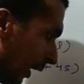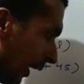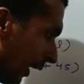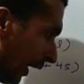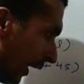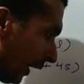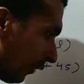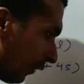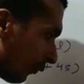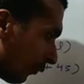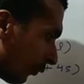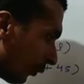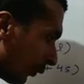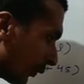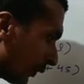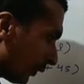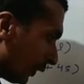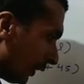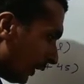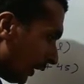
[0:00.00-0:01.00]
and
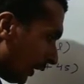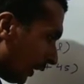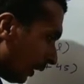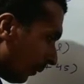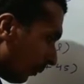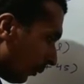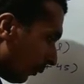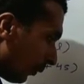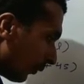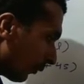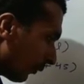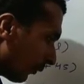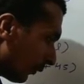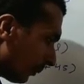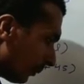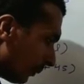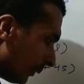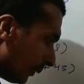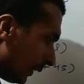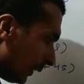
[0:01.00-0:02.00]
40 upon
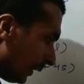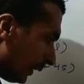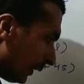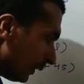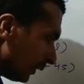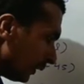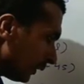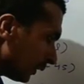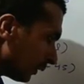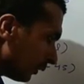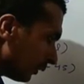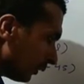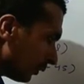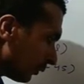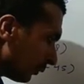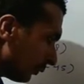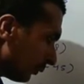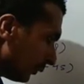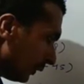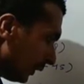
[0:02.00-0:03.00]
15 is equal
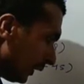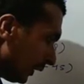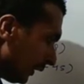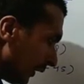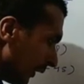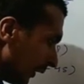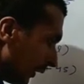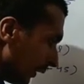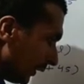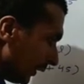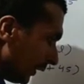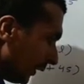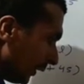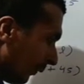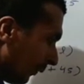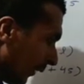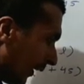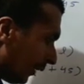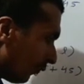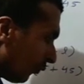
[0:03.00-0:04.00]
to D.
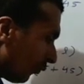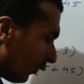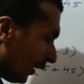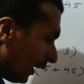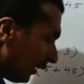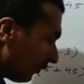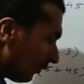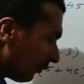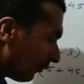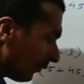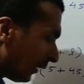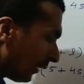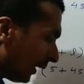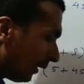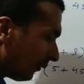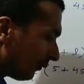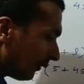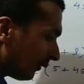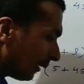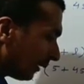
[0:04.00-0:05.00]
Divide by
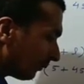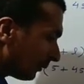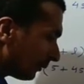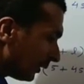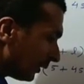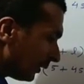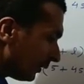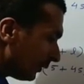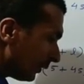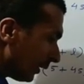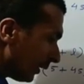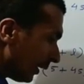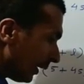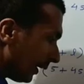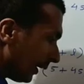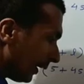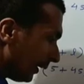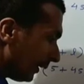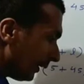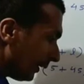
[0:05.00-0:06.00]
5 3
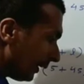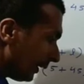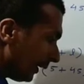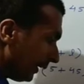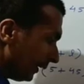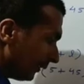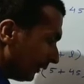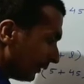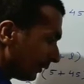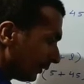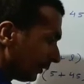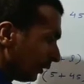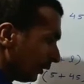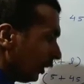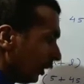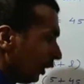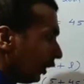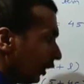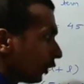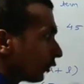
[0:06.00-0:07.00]
and 8.
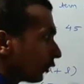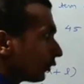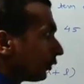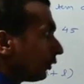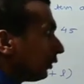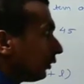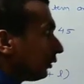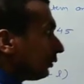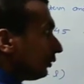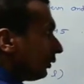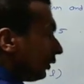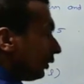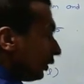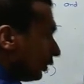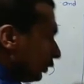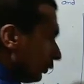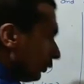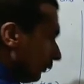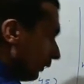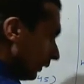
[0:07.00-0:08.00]
So
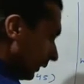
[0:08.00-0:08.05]
you will